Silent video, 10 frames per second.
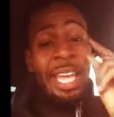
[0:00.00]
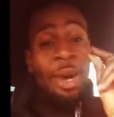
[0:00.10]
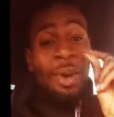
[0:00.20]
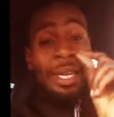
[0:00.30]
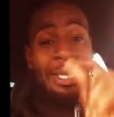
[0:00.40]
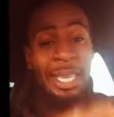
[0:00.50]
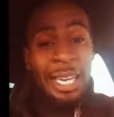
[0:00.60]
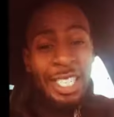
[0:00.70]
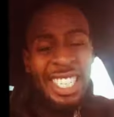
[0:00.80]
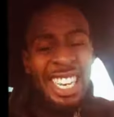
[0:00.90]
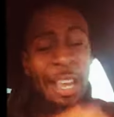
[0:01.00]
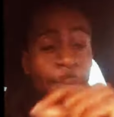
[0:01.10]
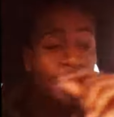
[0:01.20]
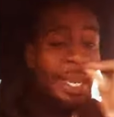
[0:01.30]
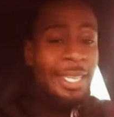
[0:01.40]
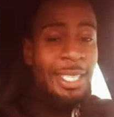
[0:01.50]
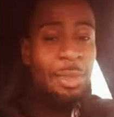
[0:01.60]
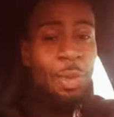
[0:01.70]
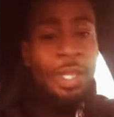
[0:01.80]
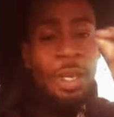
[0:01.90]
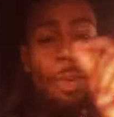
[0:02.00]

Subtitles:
your attention in places where you